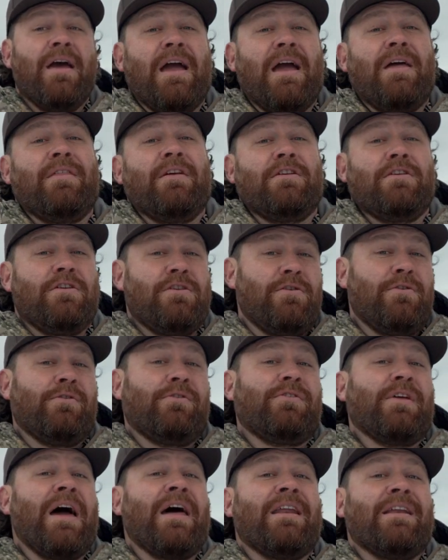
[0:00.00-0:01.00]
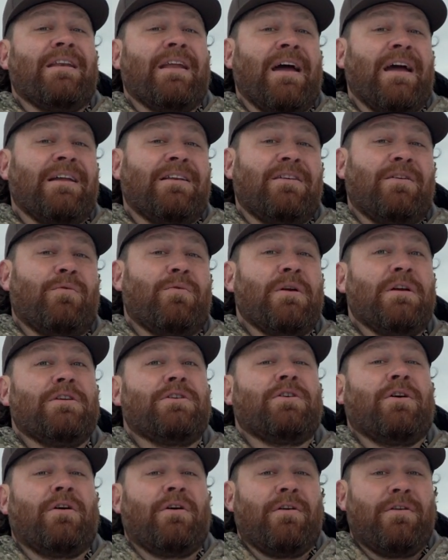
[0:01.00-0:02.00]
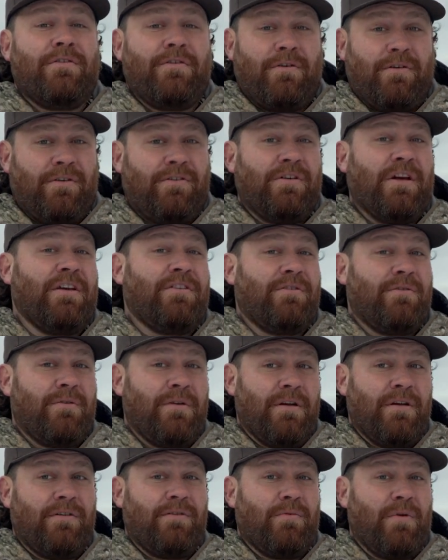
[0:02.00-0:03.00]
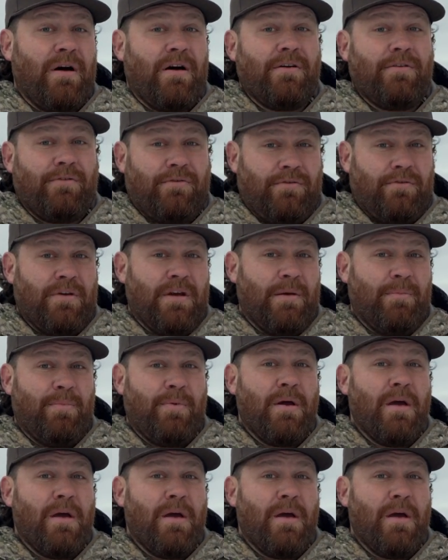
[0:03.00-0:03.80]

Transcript: And then you use that at night to recharge your accessories while you sleep.